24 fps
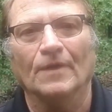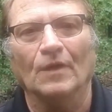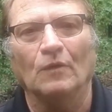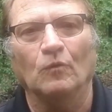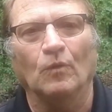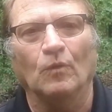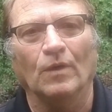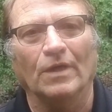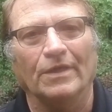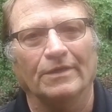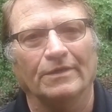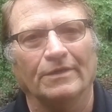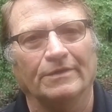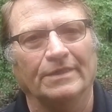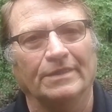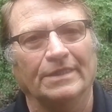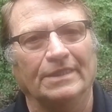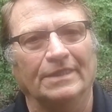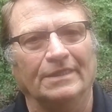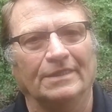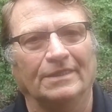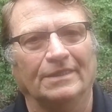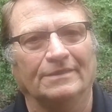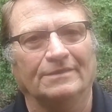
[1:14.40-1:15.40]
whether
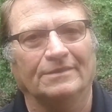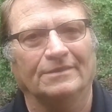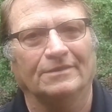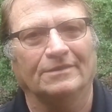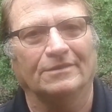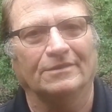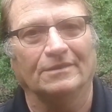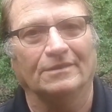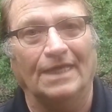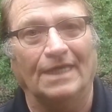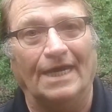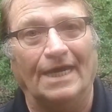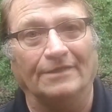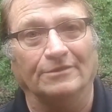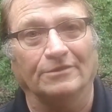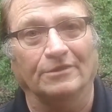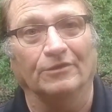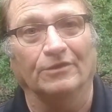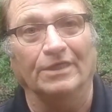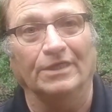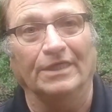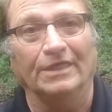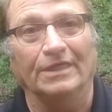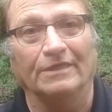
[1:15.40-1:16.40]
it's
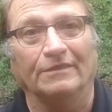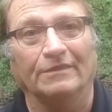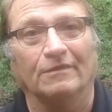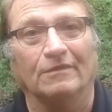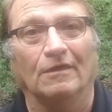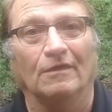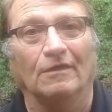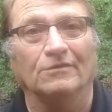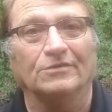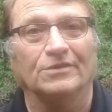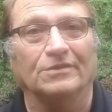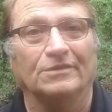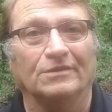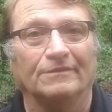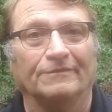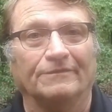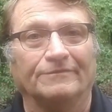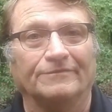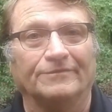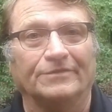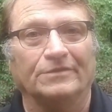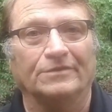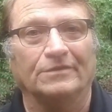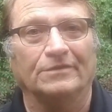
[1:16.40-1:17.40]
actually going to hit the coast, and
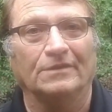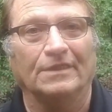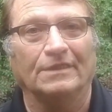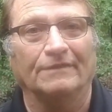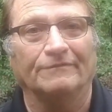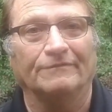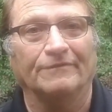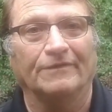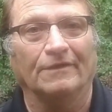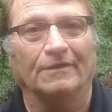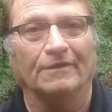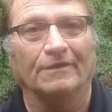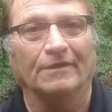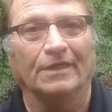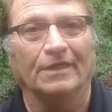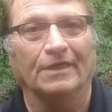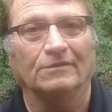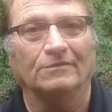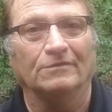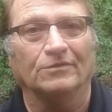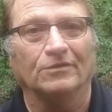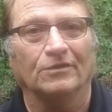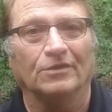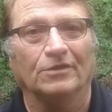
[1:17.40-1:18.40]
if the
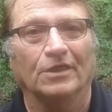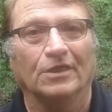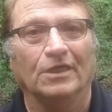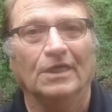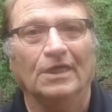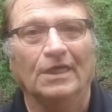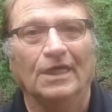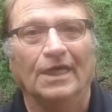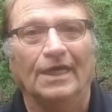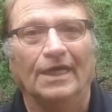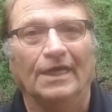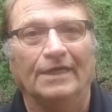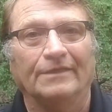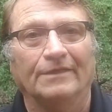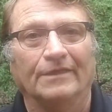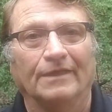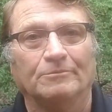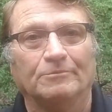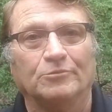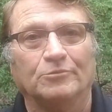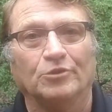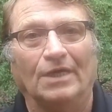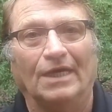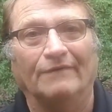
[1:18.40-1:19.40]
hurricane is going to end
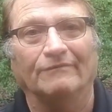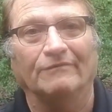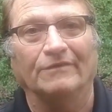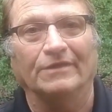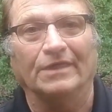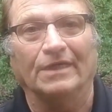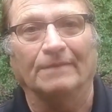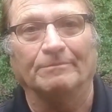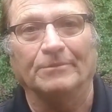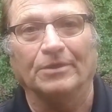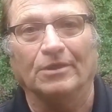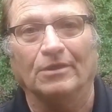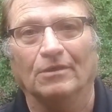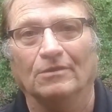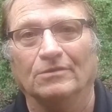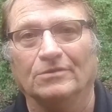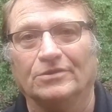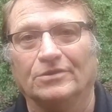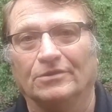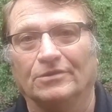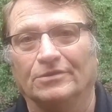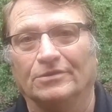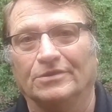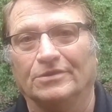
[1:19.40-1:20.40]
up traveling up the
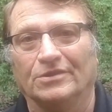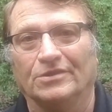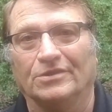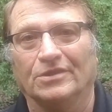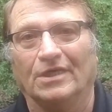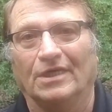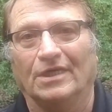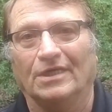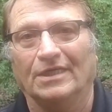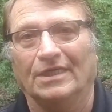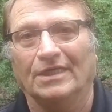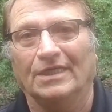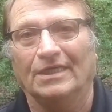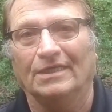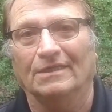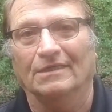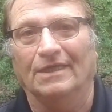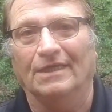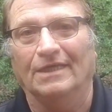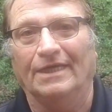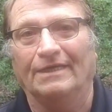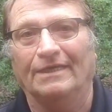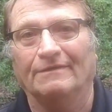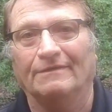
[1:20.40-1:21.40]
coast or just kind of
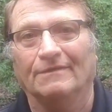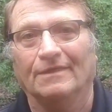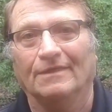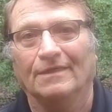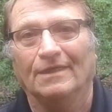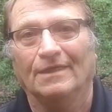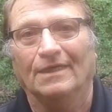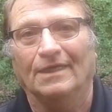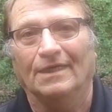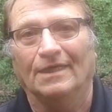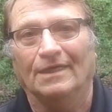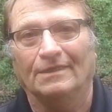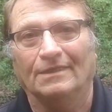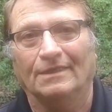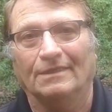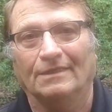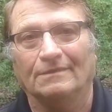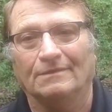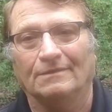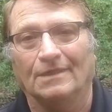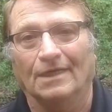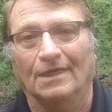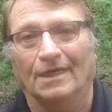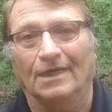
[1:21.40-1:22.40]
hit land and
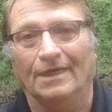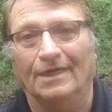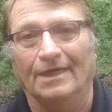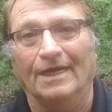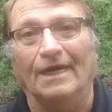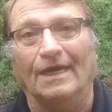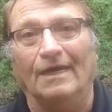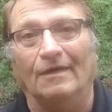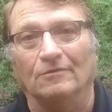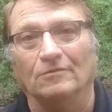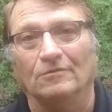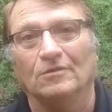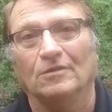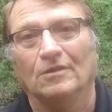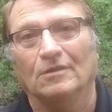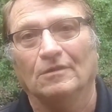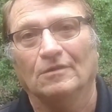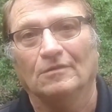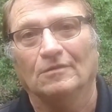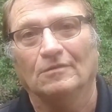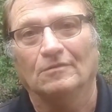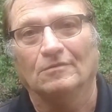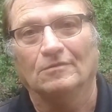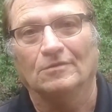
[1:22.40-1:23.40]
then die out.
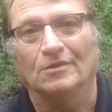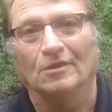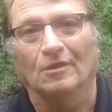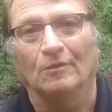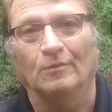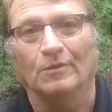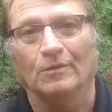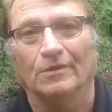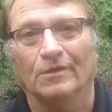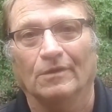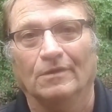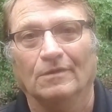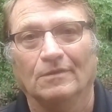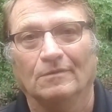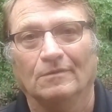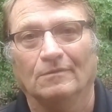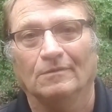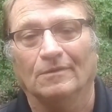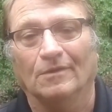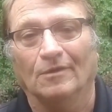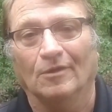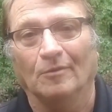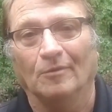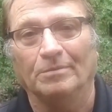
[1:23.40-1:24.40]
So
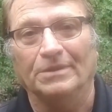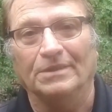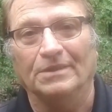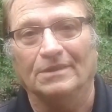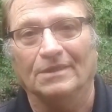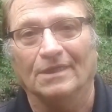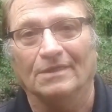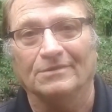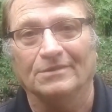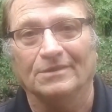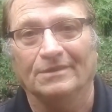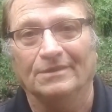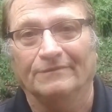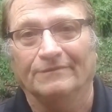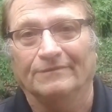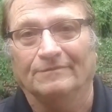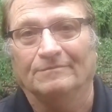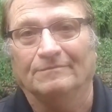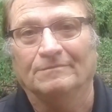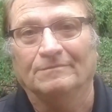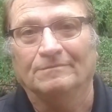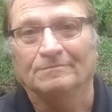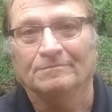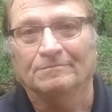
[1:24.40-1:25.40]
we're hoping it doesn't
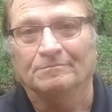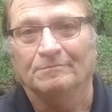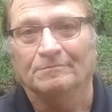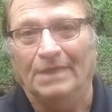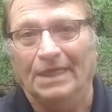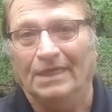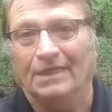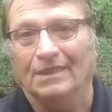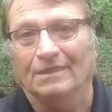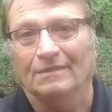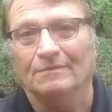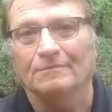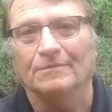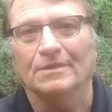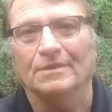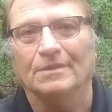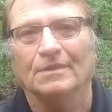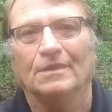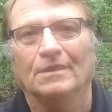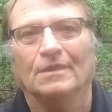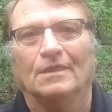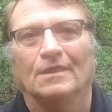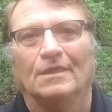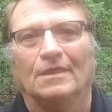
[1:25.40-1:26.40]
even make it.
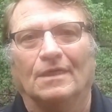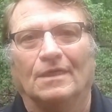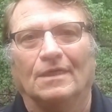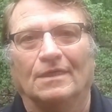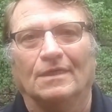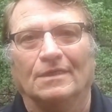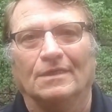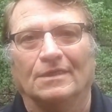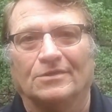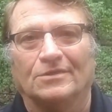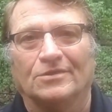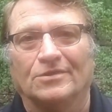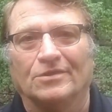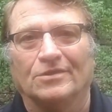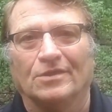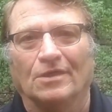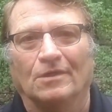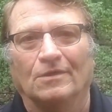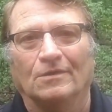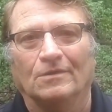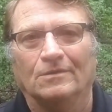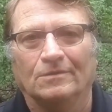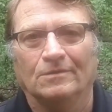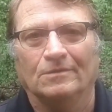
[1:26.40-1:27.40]
It's
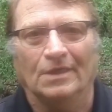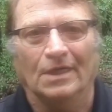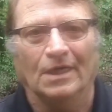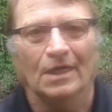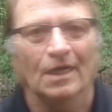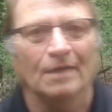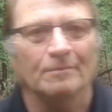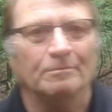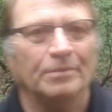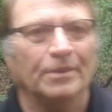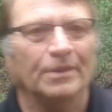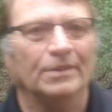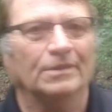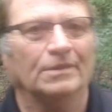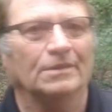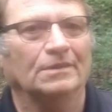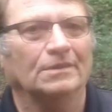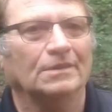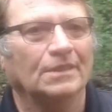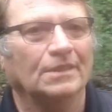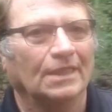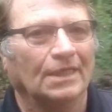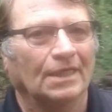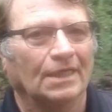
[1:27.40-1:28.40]
slowed up
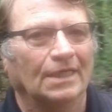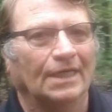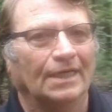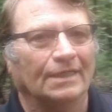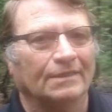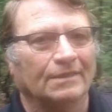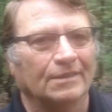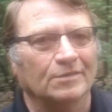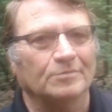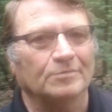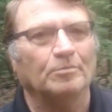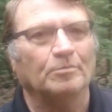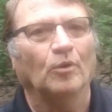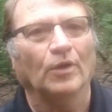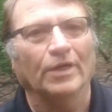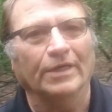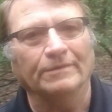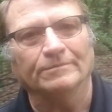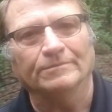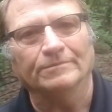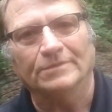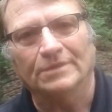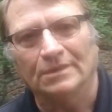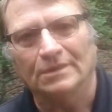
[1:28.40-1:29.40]
at this
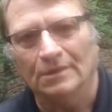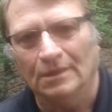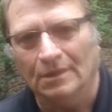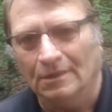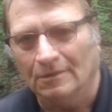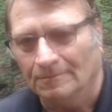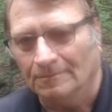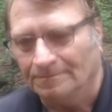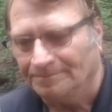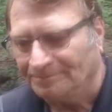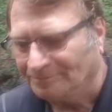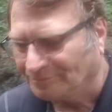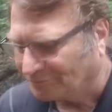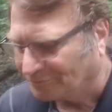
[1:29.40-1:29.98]
point, so